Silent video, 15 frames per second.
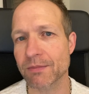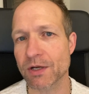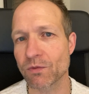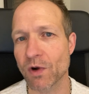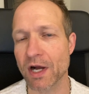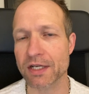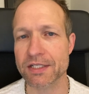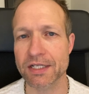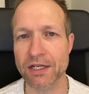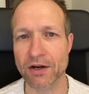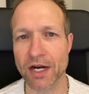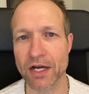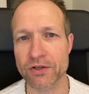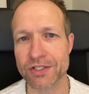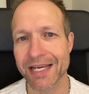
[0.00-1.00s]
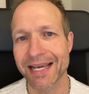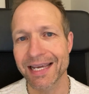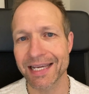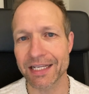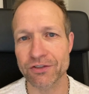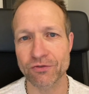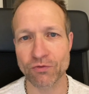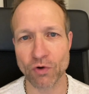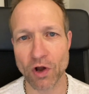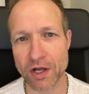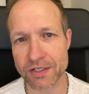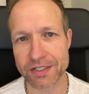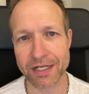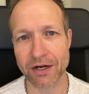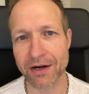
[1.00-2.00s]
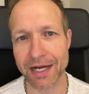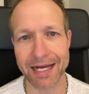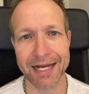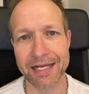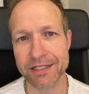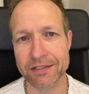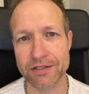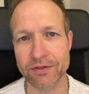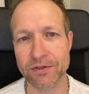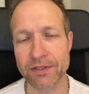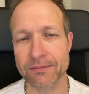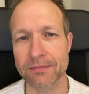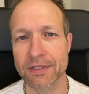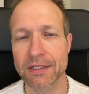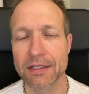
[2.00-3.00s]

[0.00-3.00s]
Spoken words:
walks in your house, it draws their eye to them.